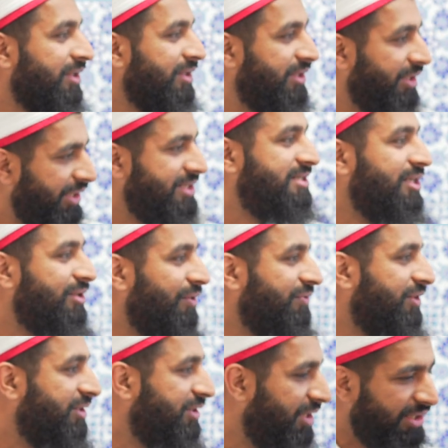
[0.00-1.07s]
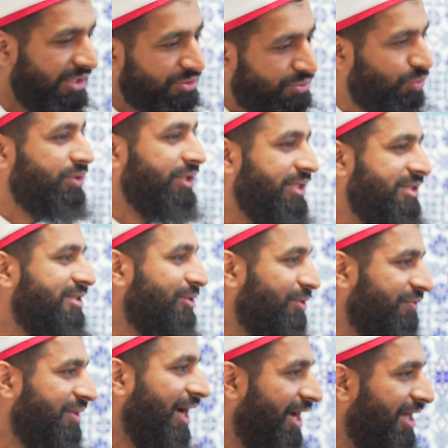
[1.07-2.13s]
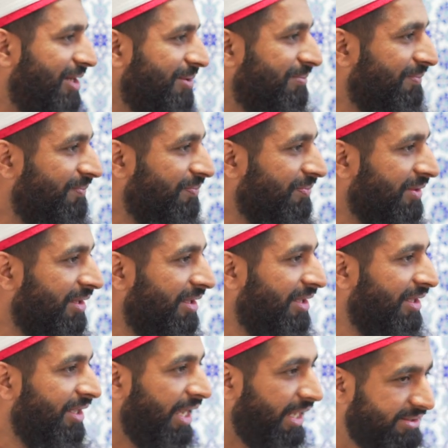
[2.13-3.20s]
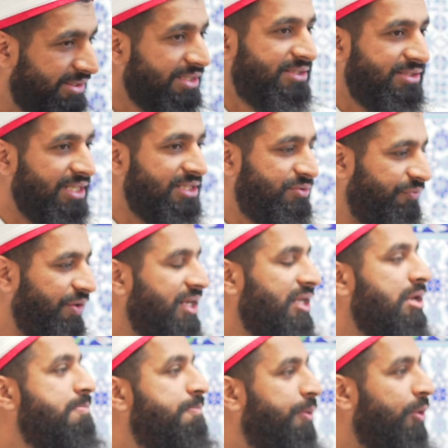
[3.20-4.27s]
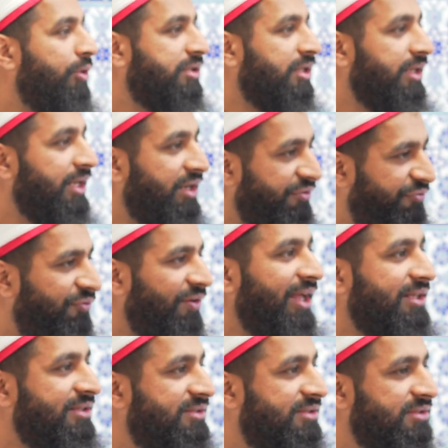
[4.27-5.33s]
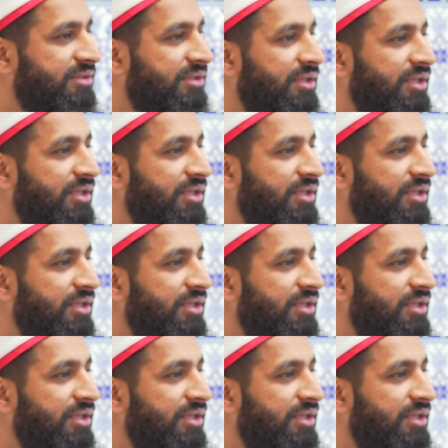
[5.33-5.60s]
The izzat of the deen is through the izzat of the alim. And that's very important. It reflects.